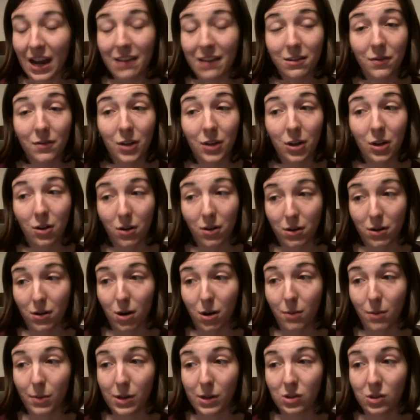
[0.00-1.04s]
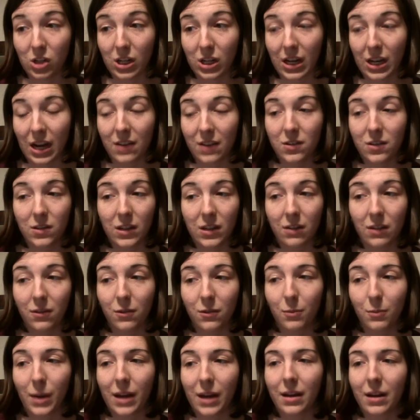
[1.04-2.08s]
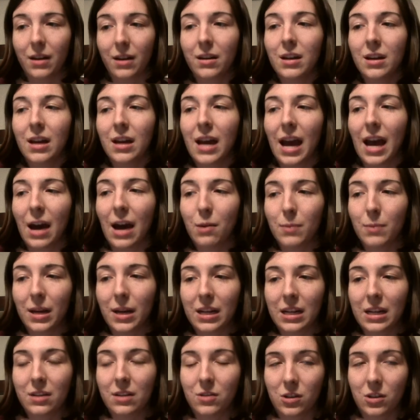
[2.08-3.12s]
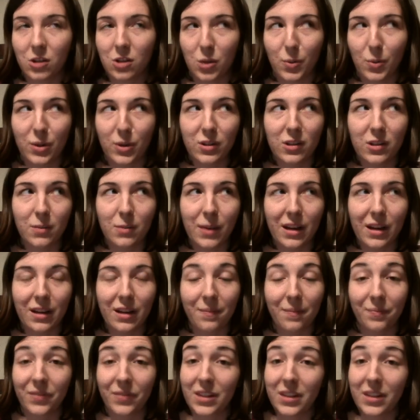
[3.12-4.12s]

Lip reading: As of the current RPG Cast, Secret of Mana, how many did she participate in?